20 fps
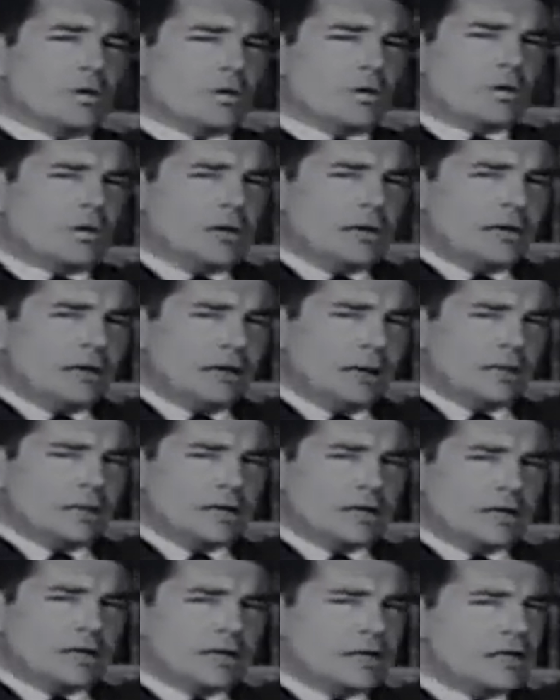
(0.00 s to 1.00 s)
Real
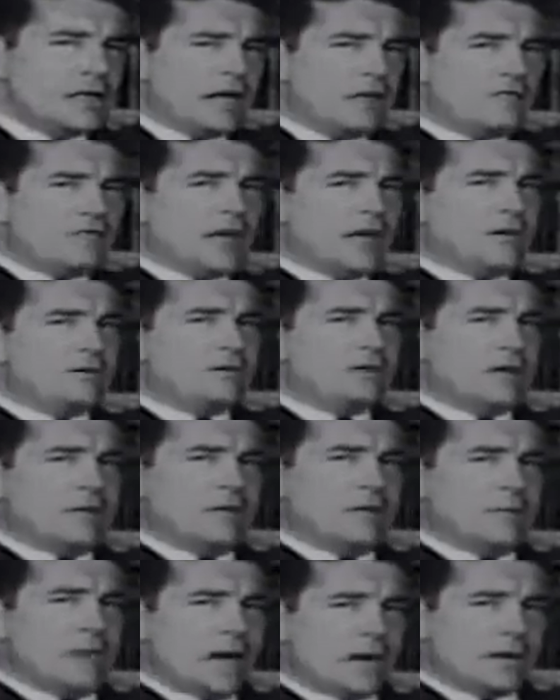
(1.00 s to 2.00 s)
liberty is not found
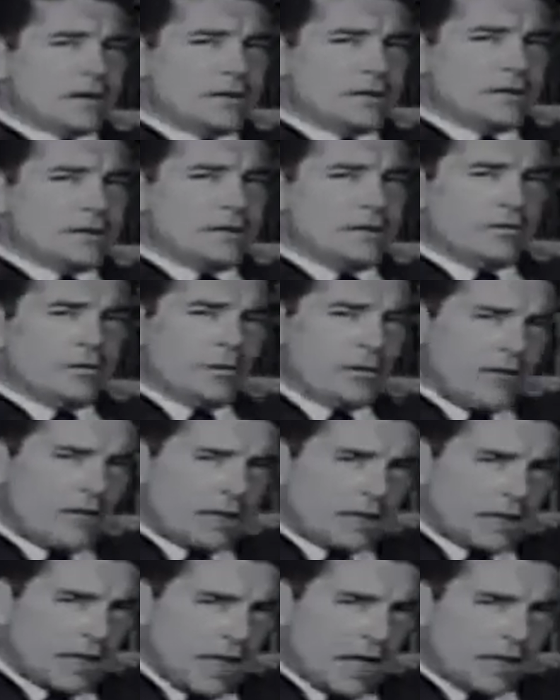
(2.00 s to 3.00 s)
in democracy. If we
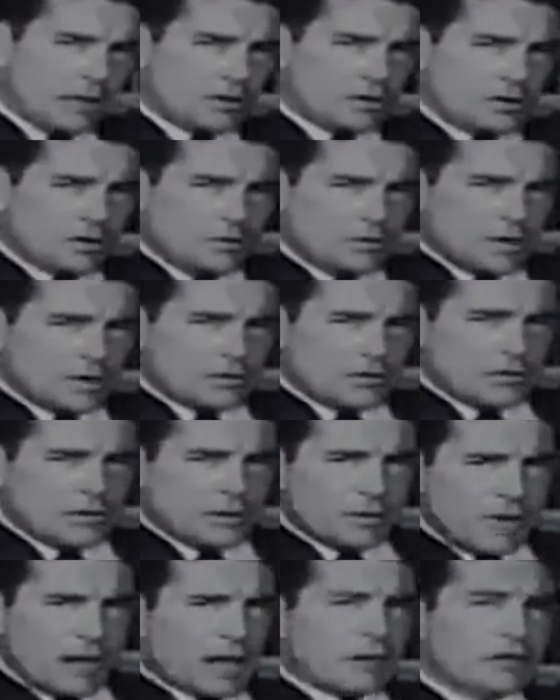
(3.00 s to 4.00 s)
incline too much to
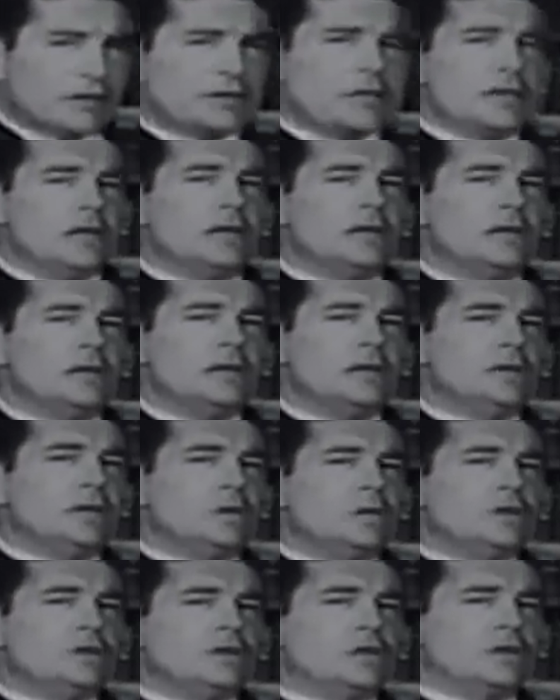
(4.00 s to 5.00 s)
democracy,
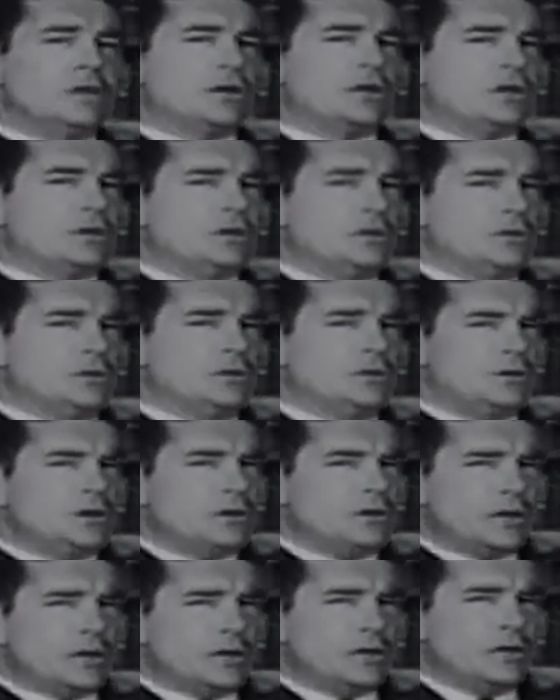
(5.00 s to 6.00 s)
we shall soon
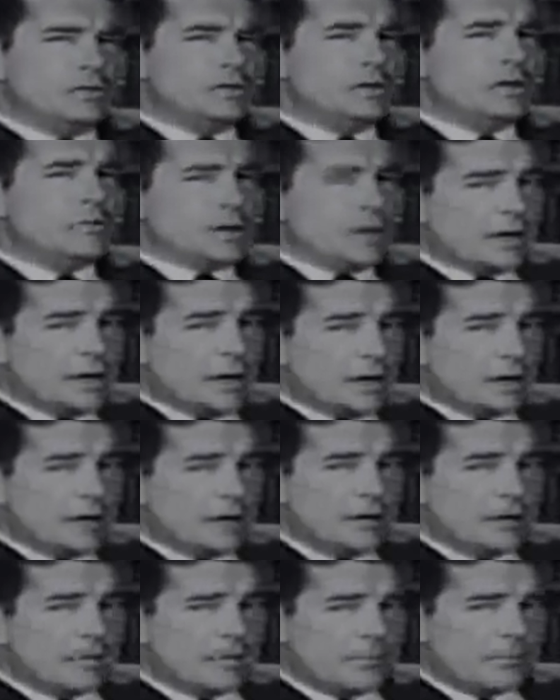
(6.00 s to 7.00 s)
shoot into a
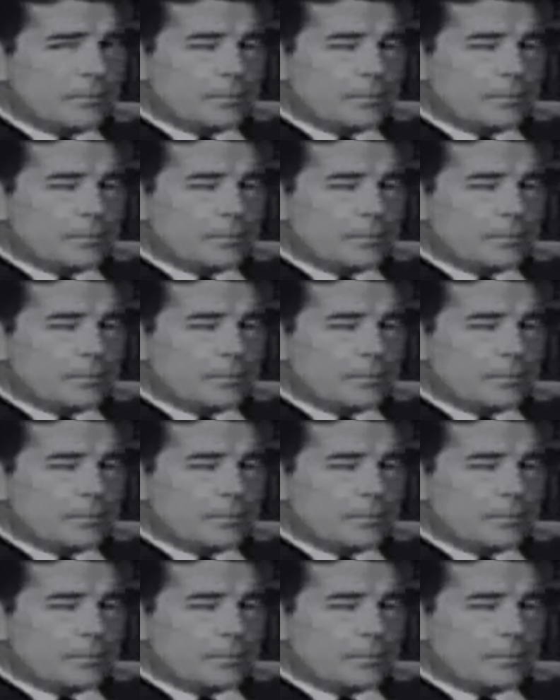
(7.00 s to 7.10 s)
monarchy."